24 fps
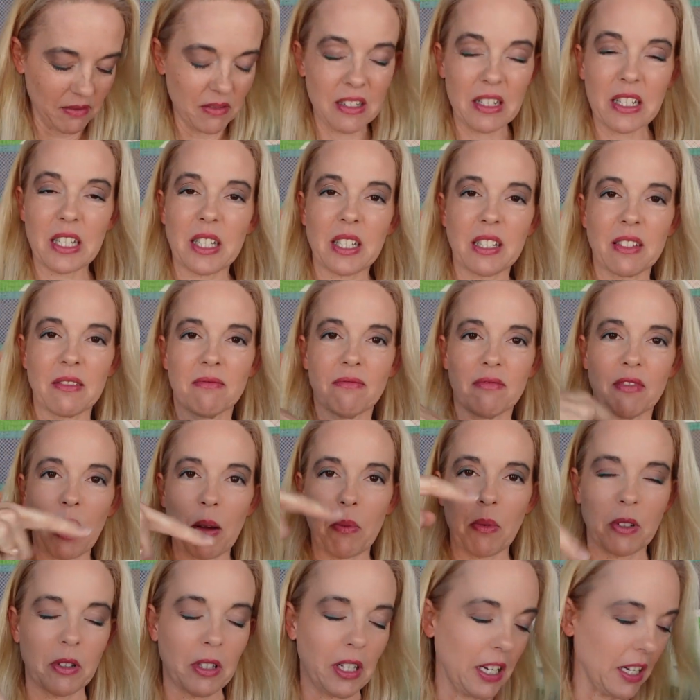I'll just wrap
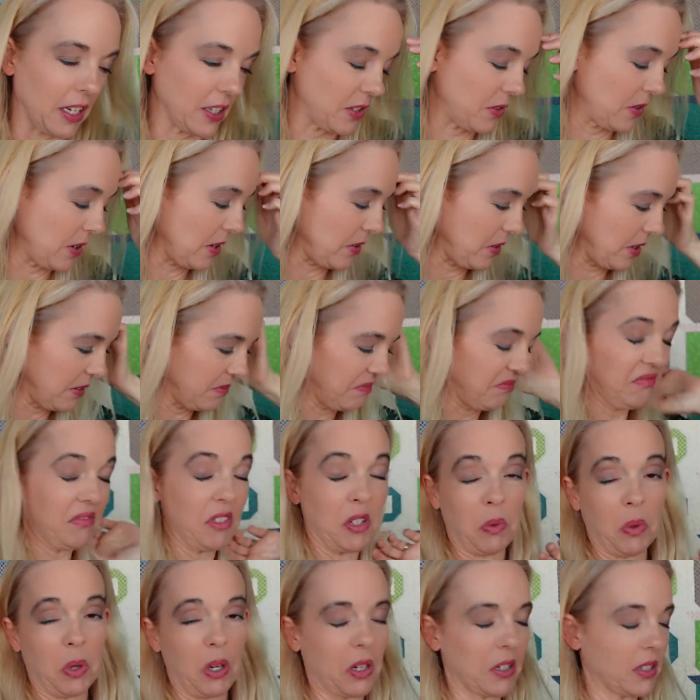a Kleenex around it.
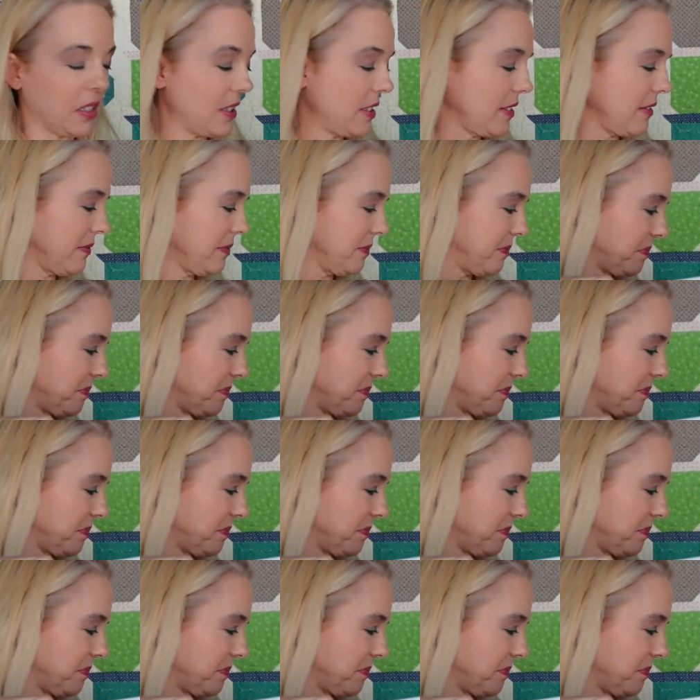It works.